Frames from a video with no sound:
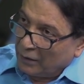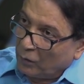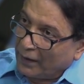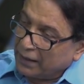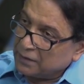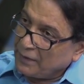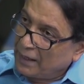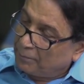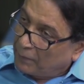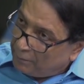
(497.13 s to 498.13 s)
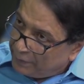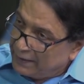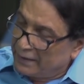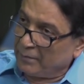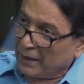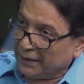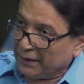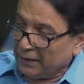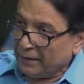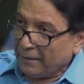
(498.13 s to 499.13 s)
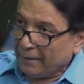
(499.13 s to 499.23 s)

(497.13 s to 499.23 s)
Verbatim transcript: whereas we are pumping in money,